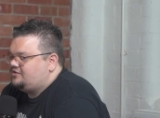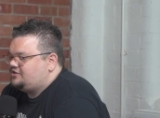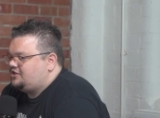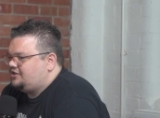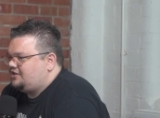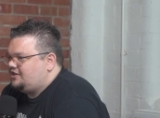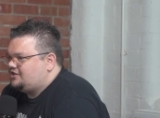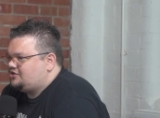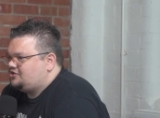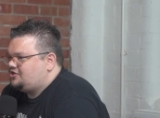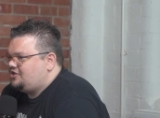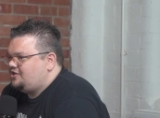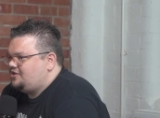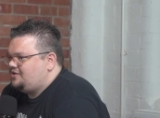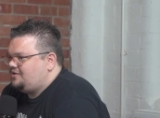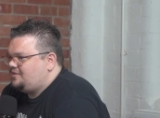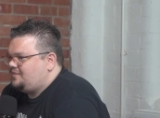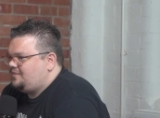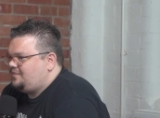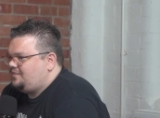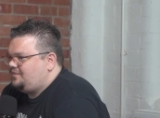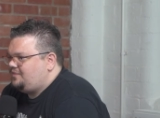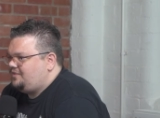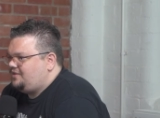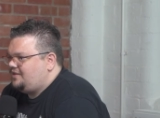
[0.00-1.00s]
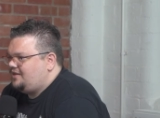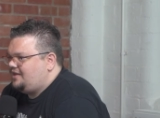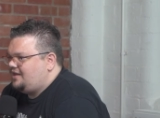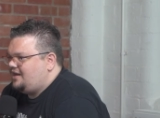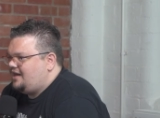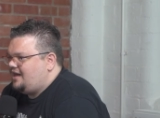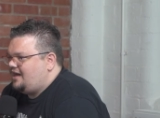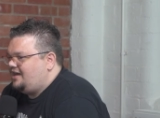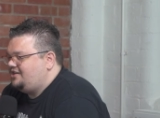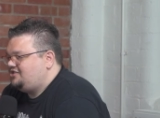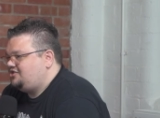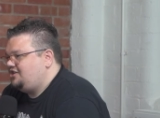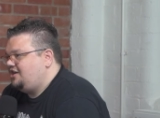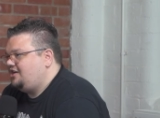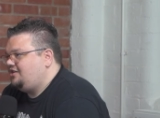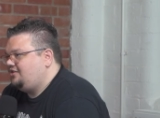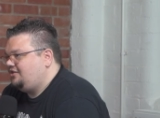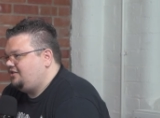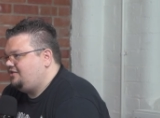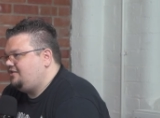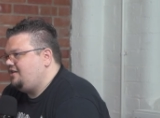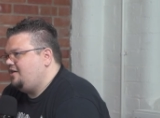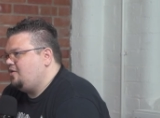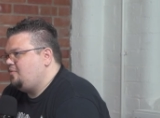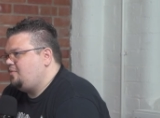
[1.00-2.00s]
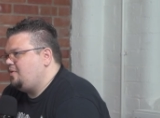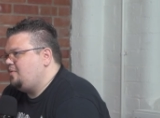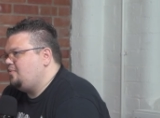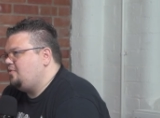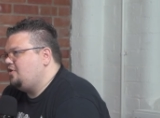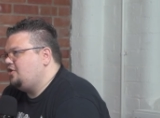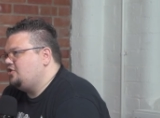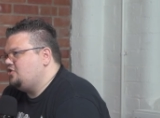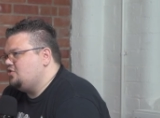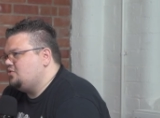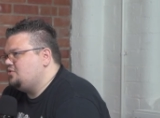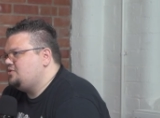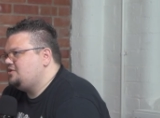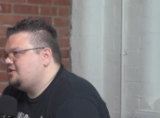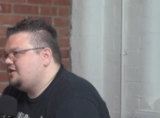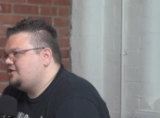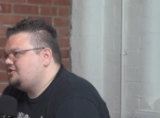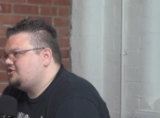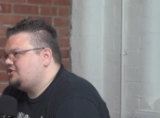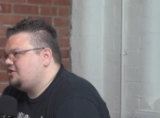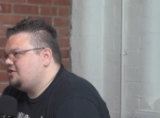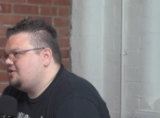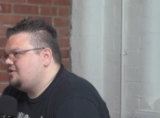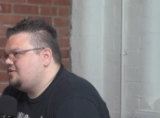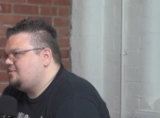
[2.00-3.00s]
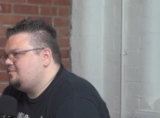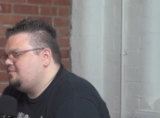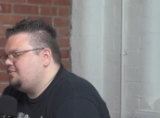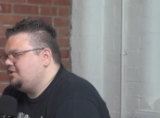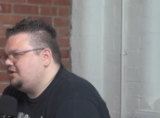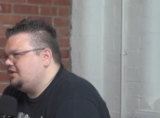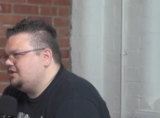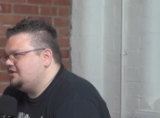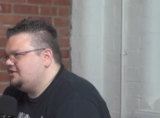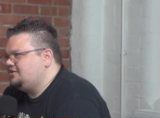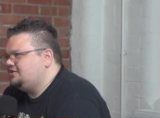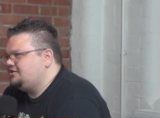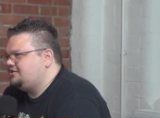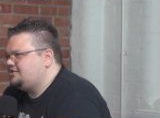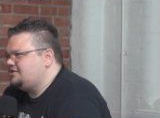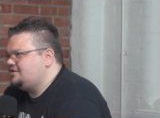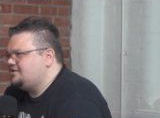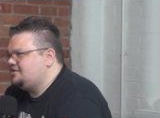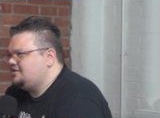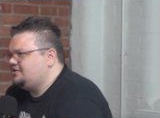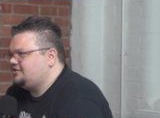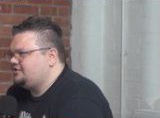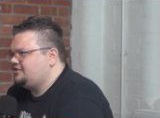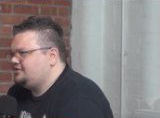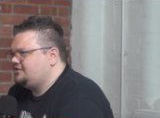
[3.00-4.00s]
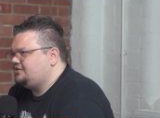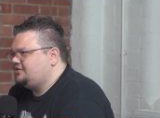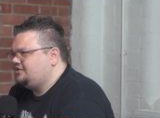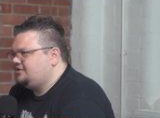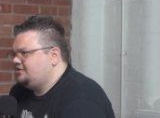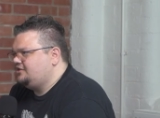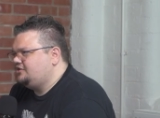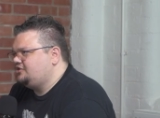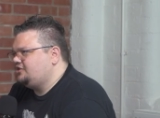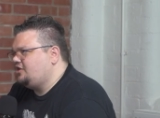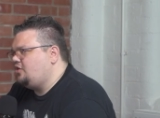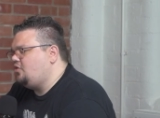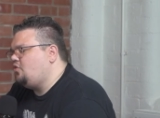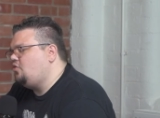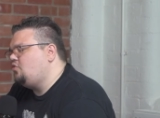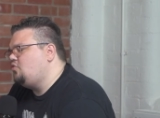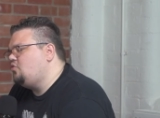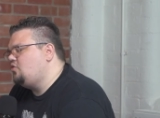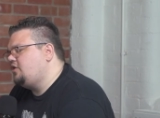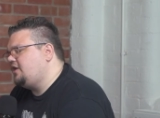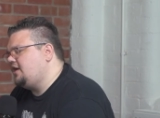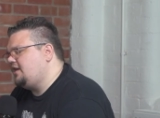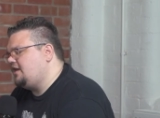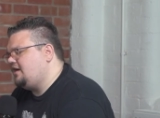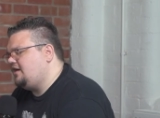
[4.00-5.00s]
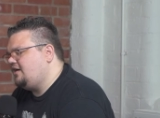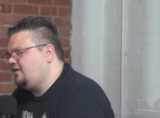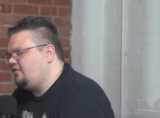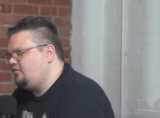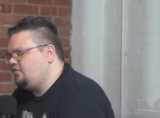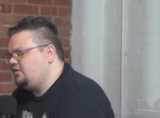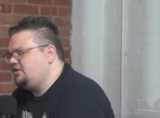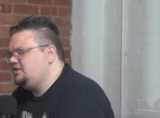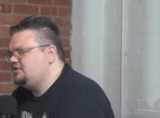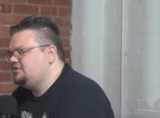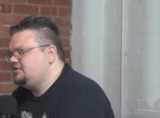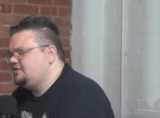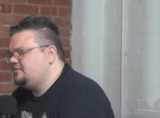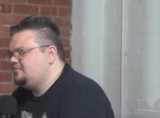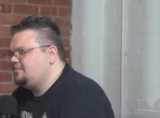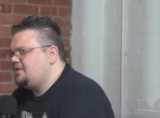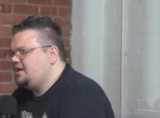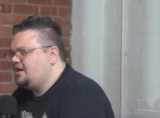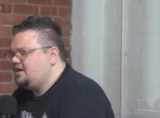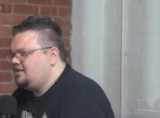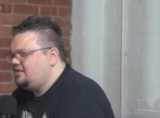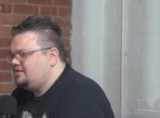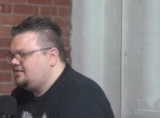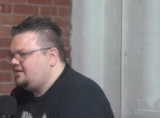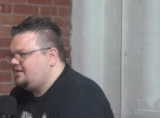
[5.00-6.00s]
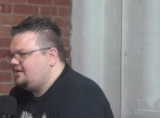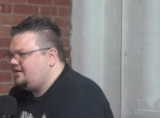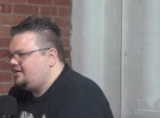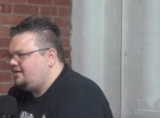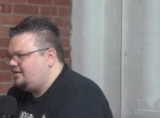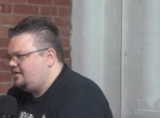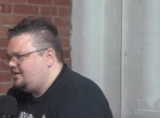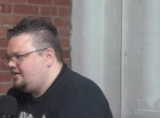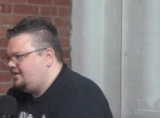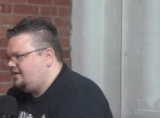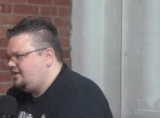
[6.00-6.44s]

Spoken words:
us a discount? I generally tell people I don't discount because there's a whole kind of reason behind that.